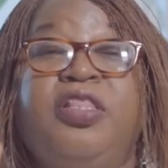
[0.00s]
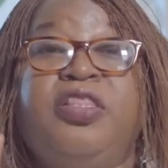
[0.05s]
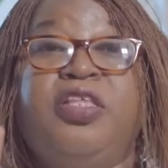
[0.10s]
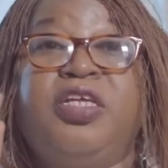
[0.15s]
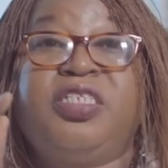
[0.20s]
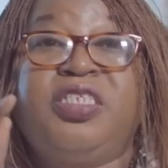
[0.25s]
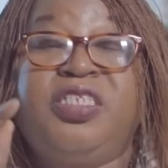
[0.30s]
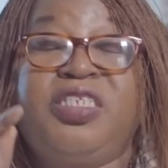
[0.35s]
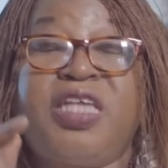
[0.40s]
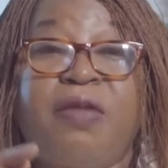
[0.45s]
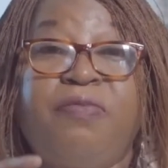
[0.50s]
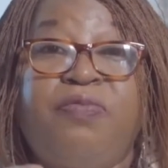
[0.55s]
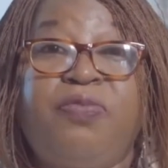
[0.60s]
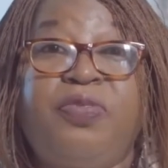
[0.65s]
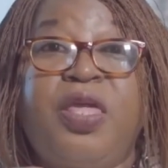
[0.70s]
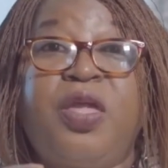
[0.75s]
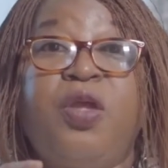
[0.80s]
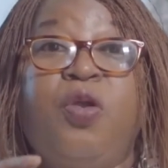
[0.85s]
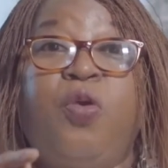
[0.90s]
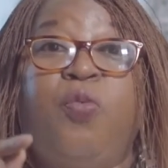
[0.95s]
The same
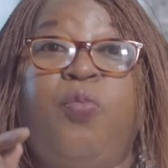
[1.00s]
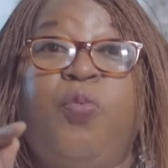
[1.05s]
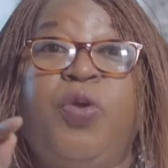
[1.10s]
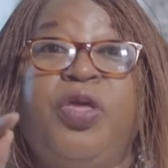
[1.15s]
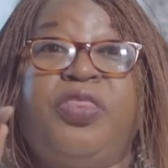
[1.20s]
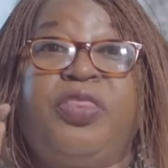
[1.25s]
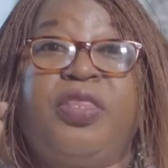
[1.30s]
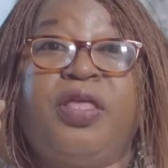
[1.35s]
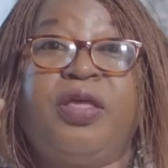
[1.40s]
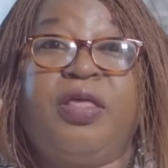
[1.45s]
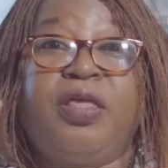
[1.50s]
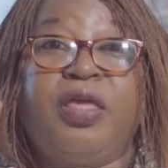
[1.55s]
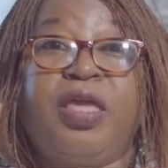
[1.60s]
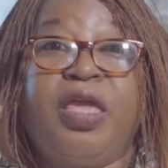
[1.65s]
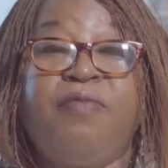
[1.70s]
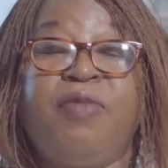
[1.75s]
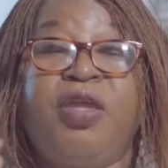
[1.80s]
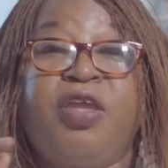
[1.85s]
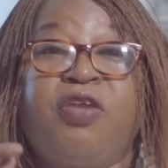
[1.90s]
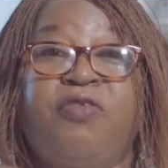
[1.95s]
thing with
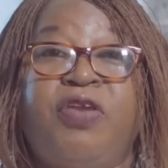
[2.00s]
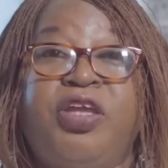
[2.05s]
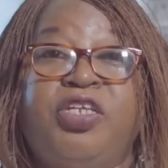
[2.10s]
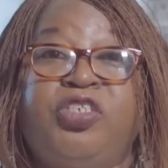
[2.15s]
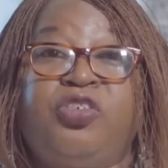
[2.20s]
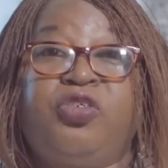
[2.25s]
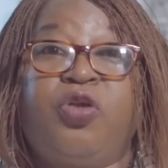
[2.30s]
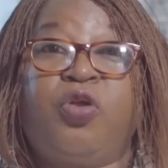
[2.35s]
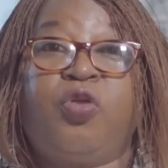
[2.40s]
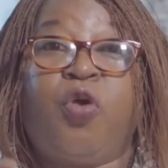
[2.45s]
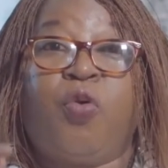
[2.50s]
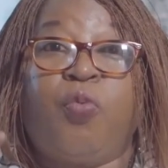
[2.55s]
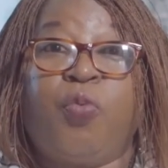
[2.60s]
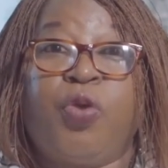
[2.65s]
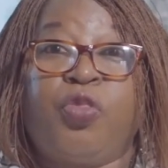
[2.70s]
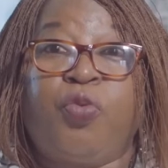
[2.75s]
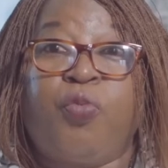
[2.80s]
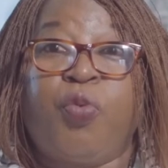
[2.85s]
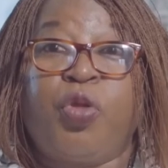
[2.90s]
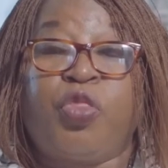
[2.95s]
immigration or
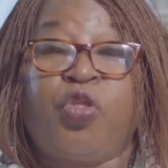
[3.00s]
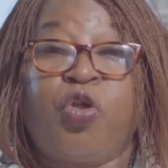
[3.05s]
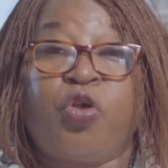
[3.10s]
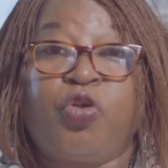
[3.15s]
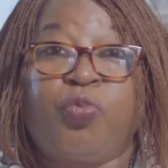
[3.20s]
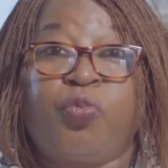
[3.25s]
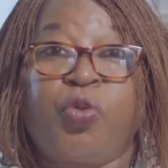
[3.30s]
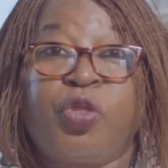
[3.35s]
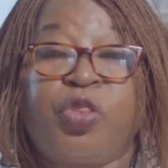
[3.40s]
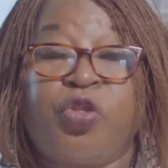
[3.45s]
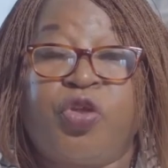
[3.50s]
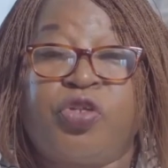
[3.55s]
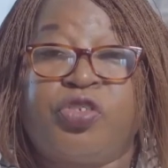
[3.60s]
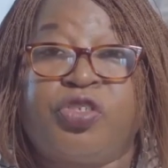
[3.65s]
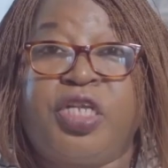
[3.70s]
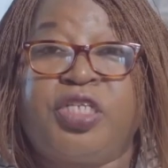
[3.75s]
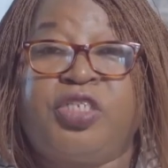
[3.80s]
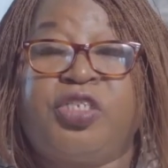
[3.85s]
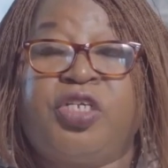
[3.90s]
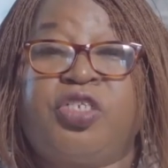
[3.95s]
with your
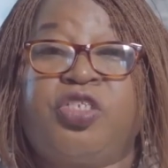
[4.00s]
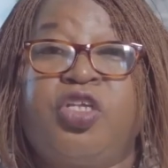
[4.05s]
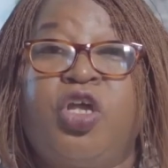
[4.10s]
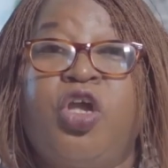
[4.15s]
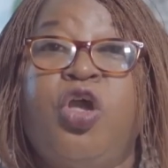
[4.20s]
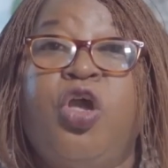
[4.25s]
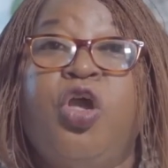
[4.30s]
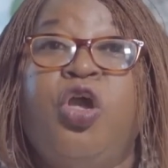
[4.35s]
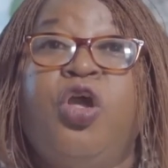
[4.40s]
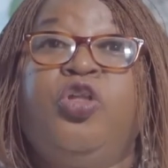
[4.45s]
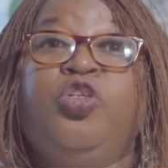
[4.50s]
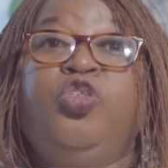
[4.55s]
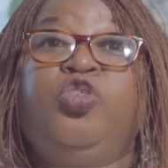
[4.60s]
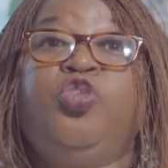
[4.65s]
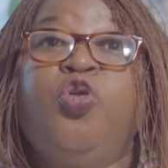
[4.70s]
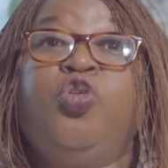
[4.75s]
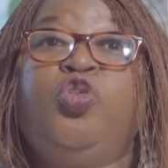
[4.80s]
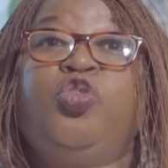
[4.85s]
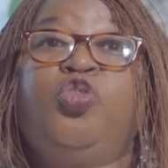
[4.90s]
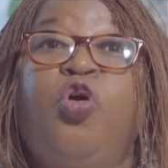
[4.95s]
status.
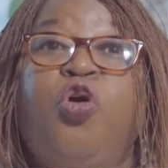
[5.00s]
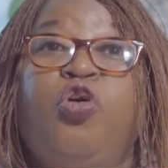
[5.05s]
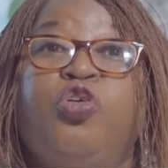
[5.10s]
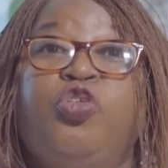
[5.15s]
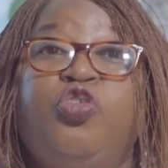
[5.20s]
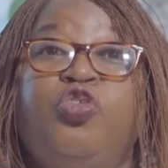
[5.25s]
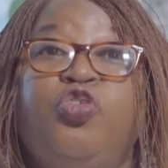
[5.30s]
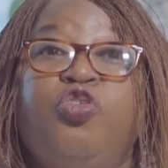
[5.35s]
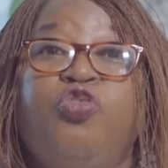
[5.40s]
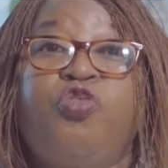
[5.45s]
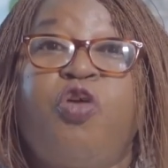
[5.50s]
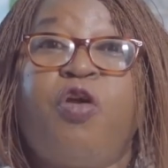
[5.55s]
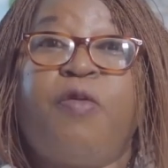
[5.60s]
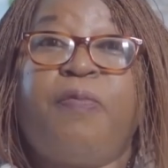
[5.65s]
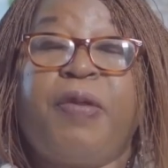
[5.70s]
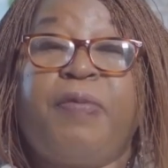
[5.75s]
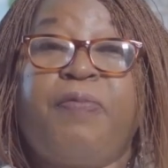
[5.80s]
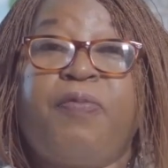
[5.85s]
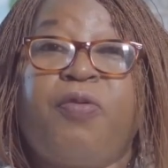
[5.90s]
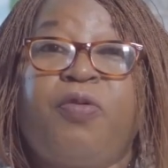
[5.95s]
Don't talk to the wrong
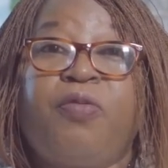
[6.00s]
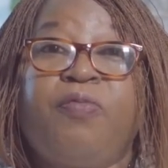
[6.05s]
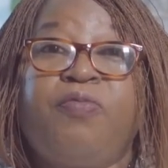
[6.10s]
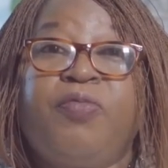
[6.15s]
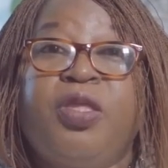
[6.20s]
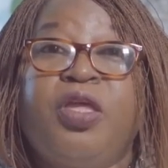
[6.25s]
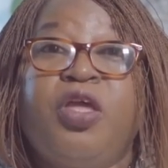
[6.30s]
people.